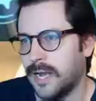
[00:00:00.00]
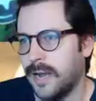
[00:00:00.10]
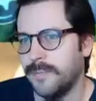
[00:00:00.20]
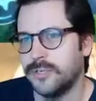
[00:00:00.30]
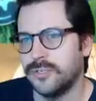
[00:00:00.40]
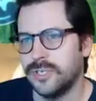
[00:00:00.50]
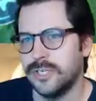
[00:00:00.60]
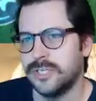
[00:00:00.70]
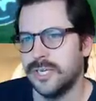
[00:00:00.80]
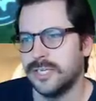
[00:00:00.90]
I'm interested to
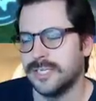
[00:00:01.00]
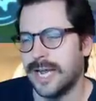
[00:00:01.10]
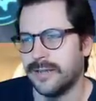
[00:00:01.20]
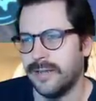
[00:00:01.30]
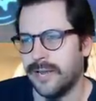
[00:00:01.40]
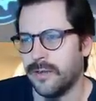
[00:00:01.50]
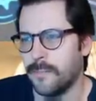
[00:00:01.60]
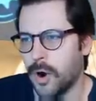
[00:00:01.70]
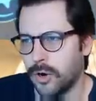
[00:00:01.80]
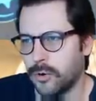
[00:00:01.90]
see exactly how the
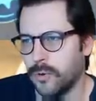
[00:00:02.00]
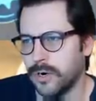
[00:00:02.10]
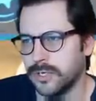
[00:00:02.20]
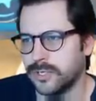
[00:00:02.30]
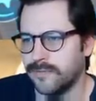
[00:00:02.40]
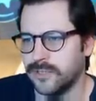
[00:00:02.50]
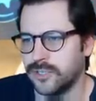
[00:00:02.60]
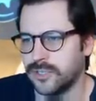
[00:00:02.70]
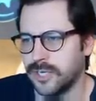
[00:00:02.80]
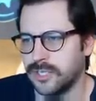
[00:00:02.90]
mark works, if it's
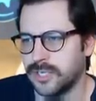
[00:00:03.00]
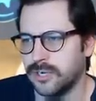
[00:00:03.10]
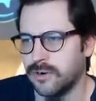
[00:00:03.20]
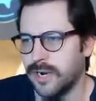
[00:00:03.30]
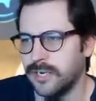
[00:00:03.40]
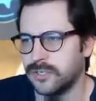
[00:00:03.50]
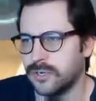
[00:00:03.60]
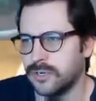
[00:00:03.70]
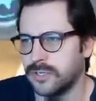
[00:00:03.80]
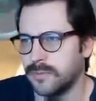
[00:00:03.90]
just like Cinderace
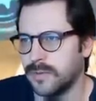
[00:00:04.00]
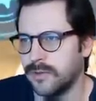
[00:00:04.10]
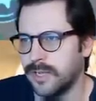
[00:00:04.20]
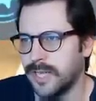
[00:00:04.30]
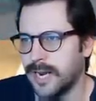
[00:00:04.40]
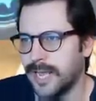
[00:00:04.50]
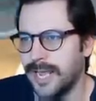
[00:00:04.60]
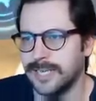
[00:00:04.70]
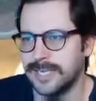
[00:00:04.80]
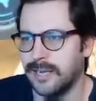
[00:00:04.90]
or something like that. I
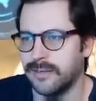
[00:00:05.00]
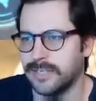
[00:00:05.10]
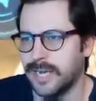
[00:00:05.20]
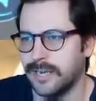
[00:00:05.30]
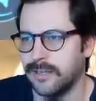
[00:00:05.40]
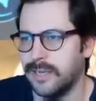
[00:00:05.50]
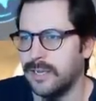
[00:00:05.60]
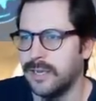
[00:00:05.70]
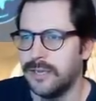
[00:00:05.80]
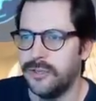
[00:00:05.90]
can't tell exactly.
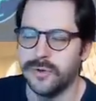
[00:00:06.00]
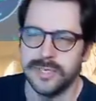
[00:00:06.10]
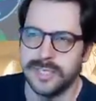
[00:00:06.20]
You can